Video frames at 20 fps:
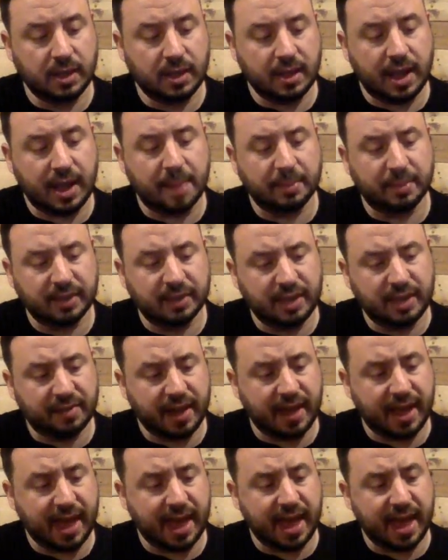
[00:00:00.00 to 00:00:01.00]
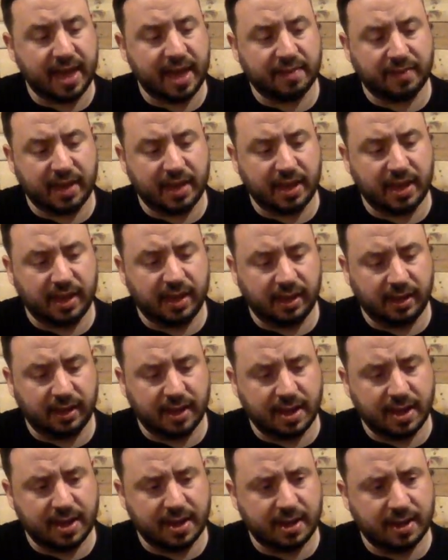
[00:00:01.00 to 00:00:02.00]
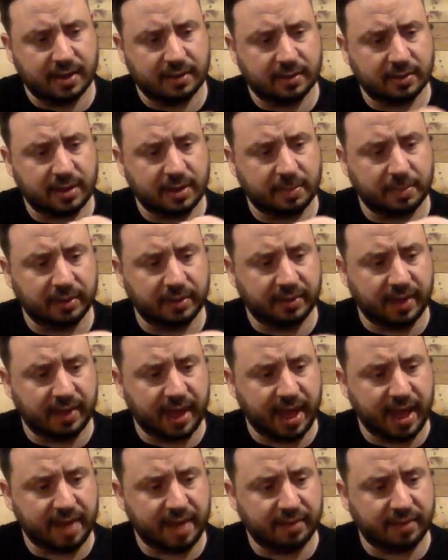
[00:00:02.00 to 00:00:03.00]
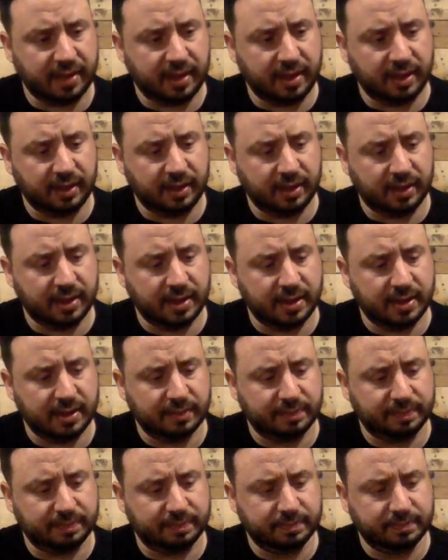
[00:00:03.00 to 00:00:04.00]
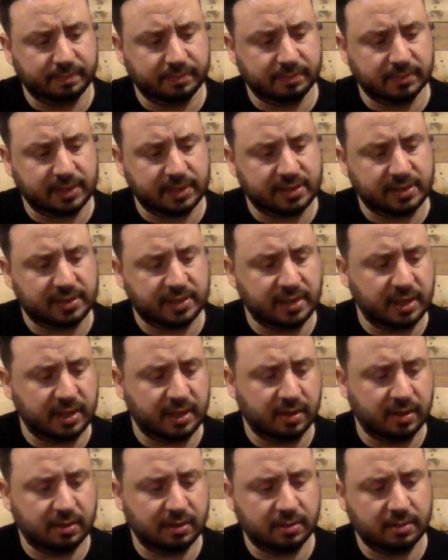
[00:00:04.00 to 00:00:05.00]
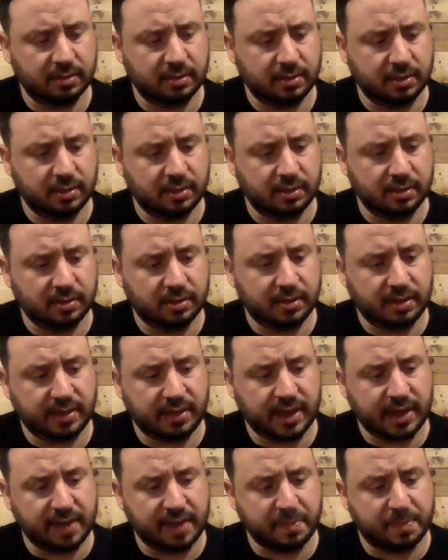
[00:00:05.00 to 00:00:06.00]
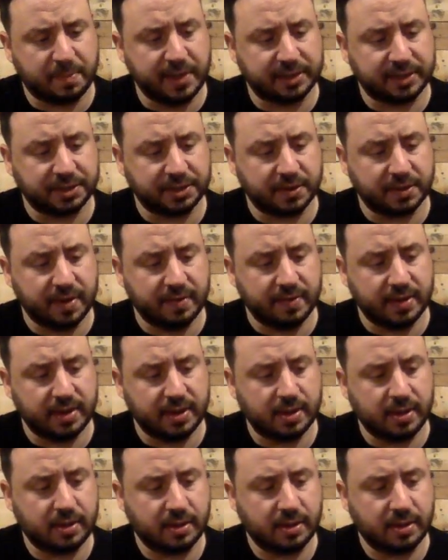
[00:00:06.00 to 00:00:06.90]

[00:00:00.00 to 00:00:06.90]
I believe I have a uh, I believe I have a uh, let's see. I think I have a picture of it.